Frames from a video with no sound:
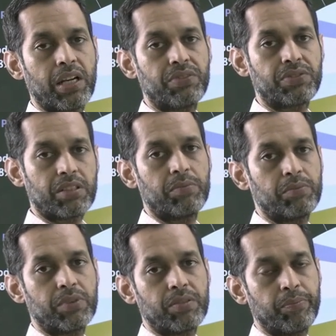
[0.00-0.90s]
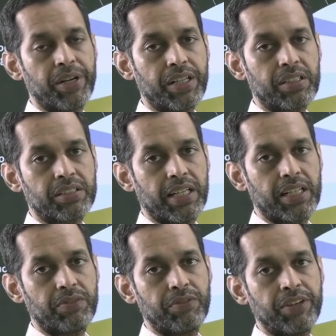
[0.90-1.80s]
you can have some medical
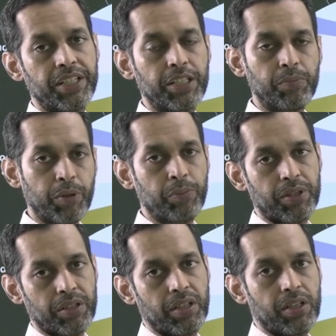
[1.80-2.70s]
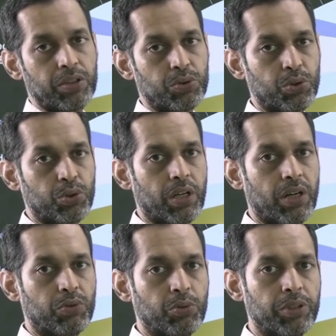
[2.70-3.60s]
side weighted paper. So you
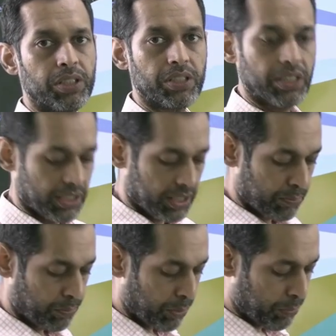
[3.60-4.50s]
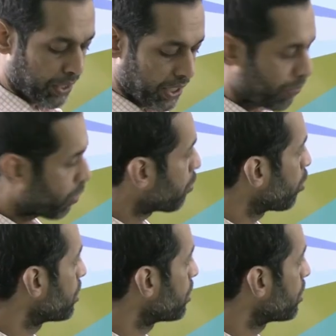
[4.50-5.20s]
have to be prepared for